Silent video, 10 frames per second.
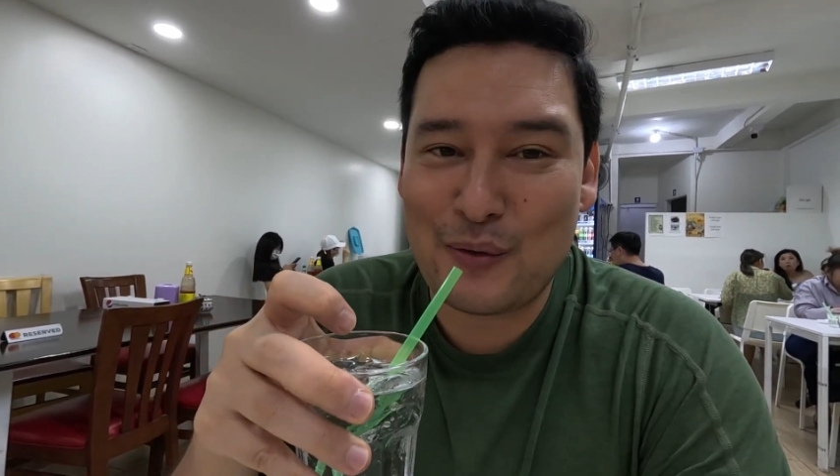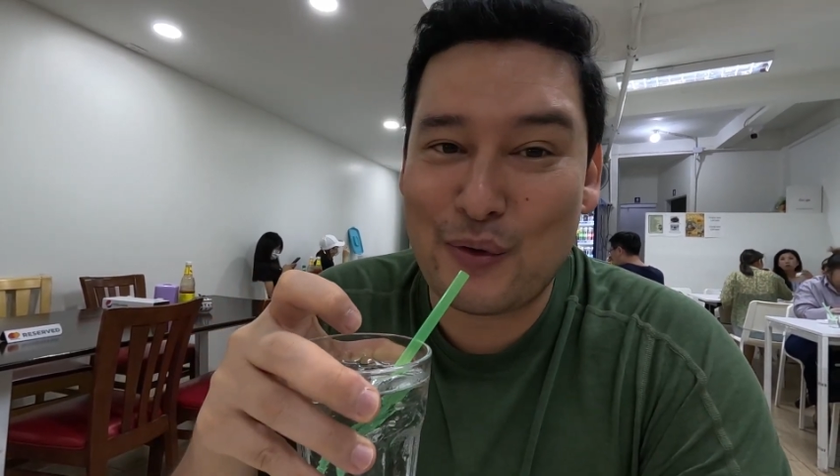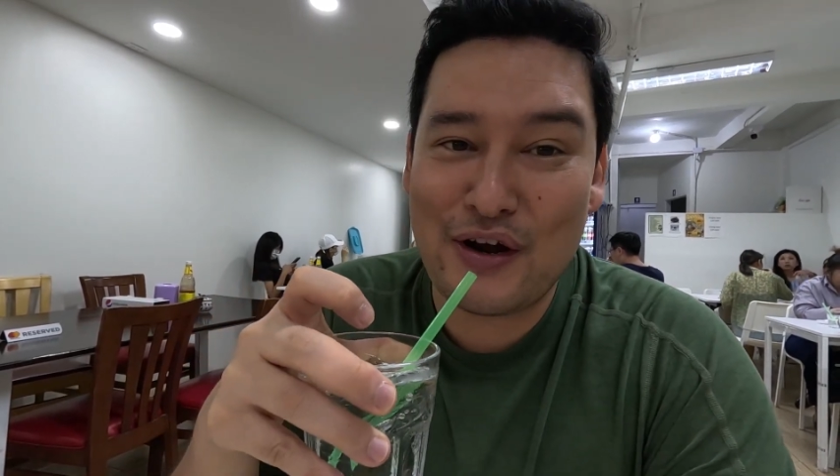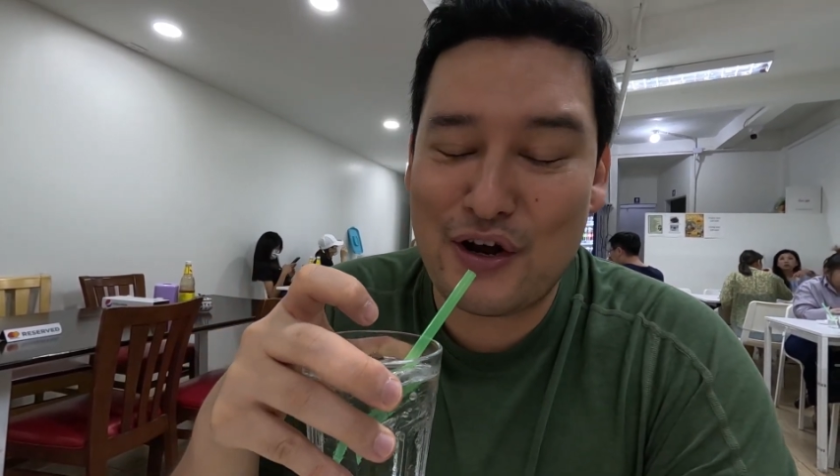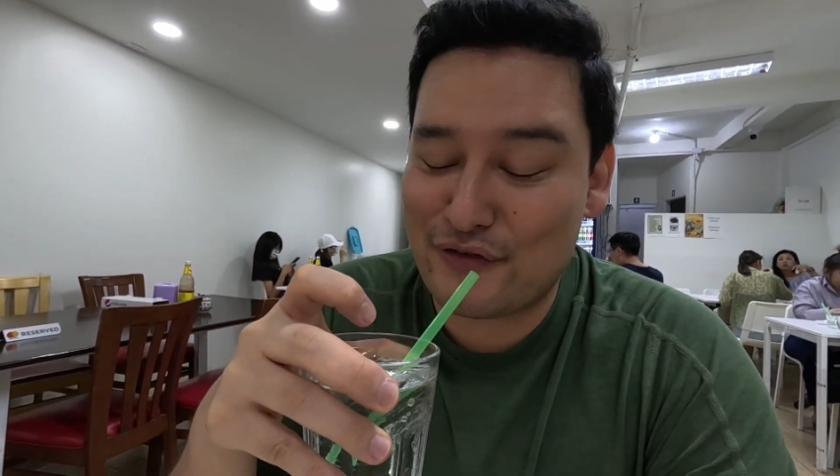
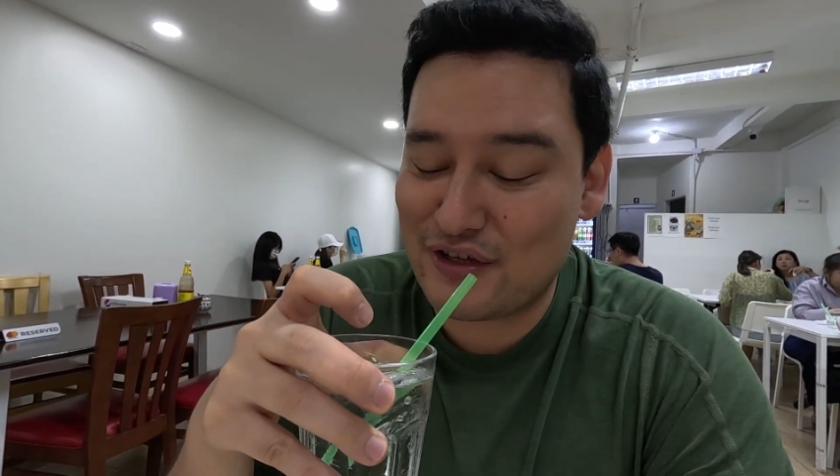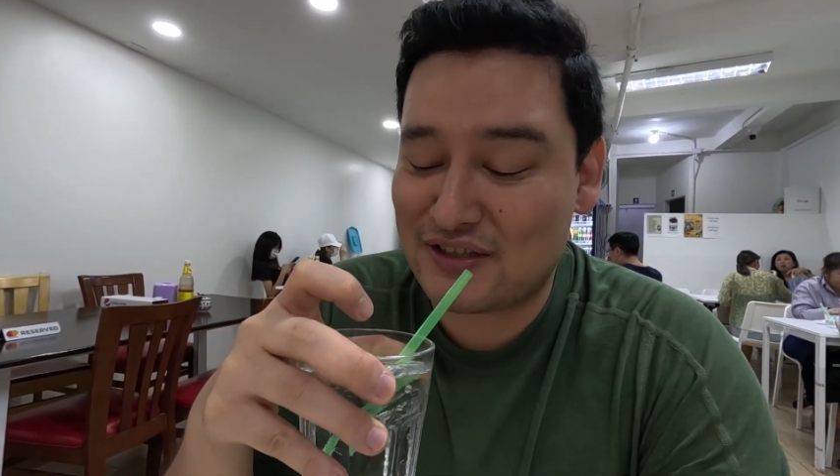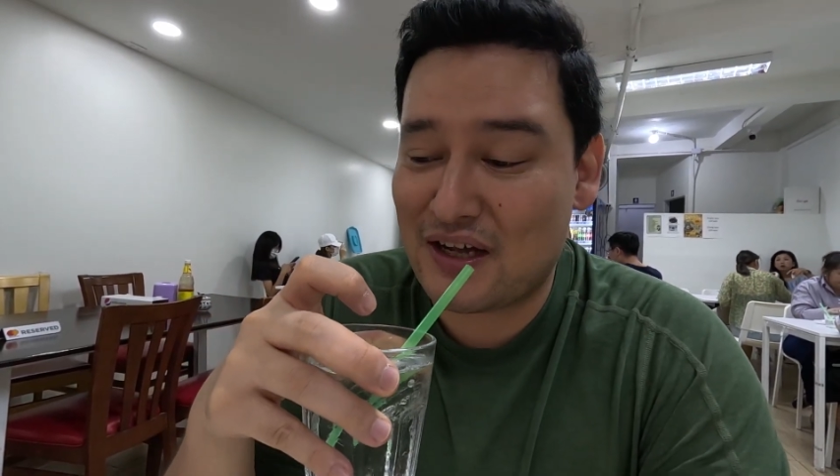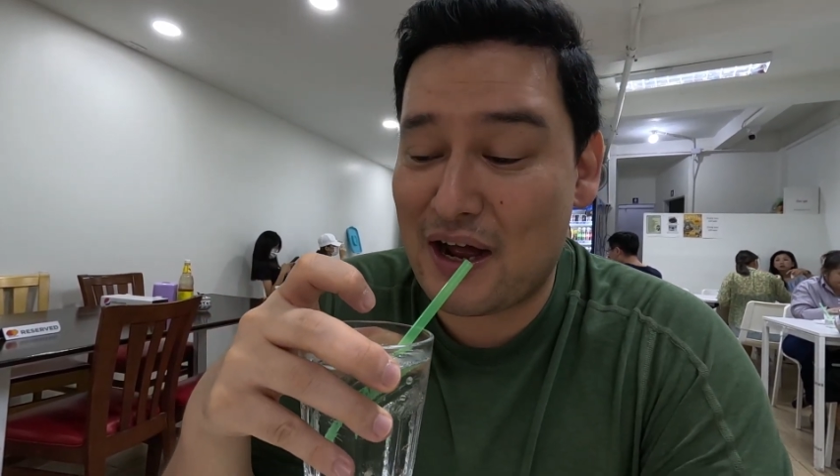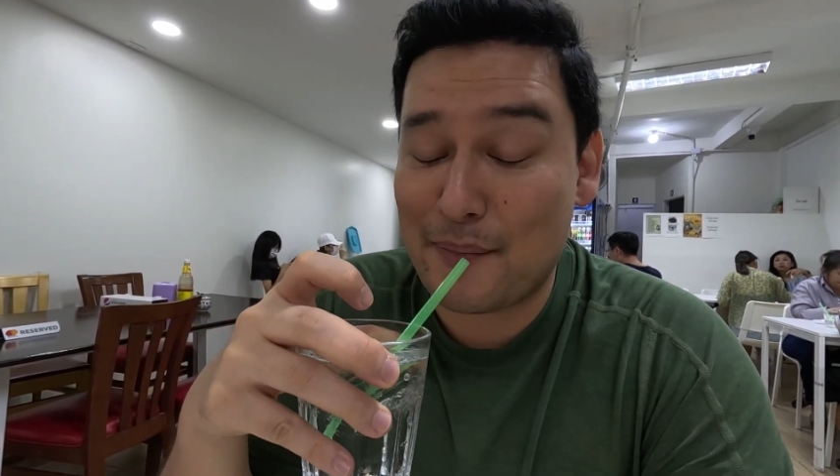way over the
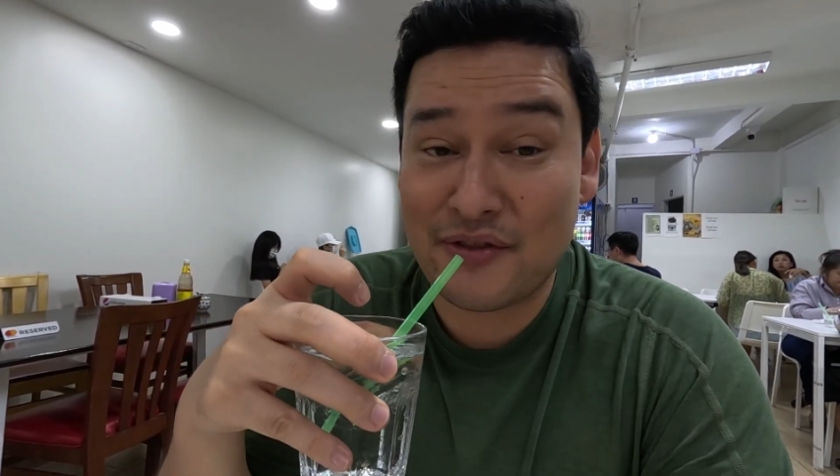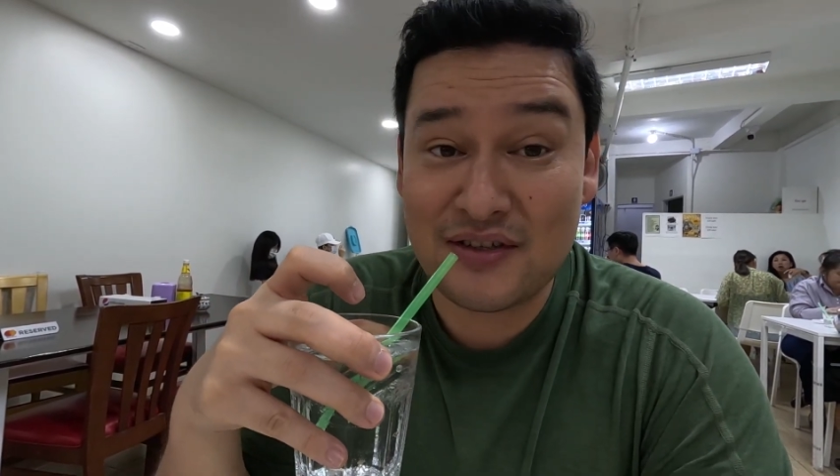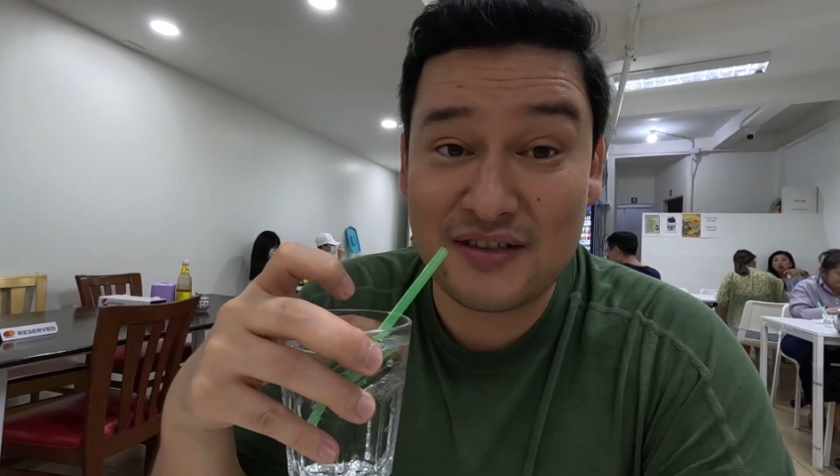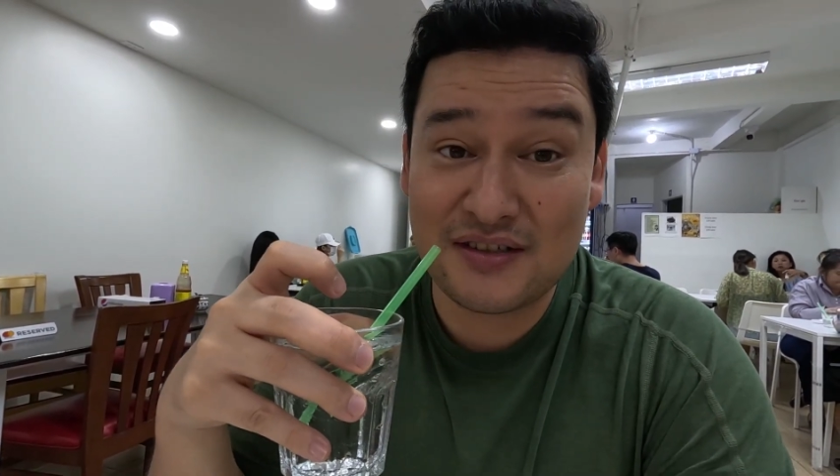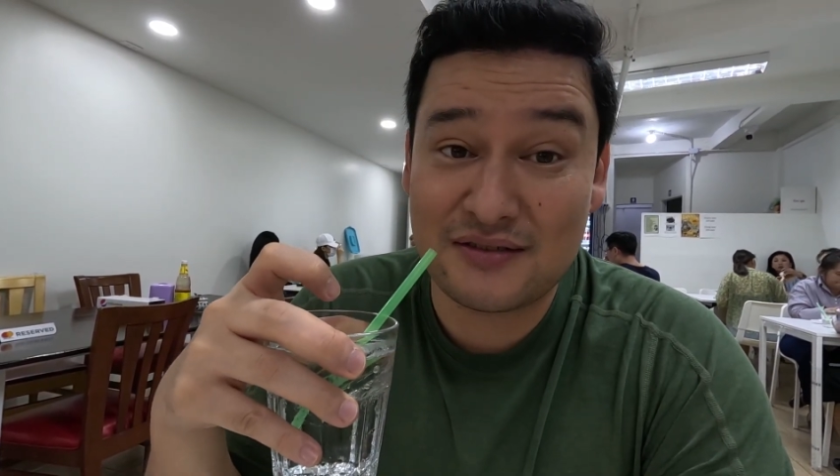top. But
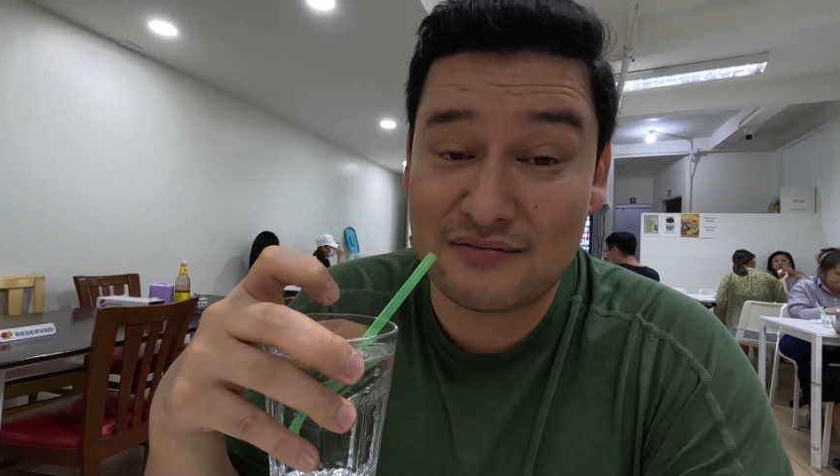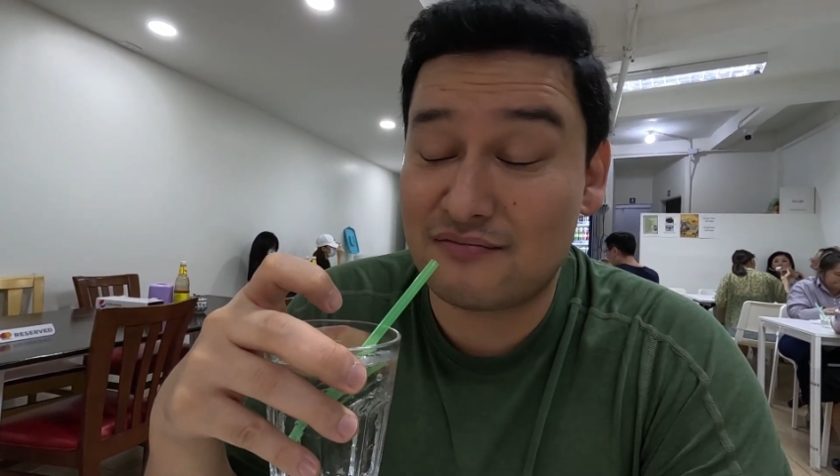this is,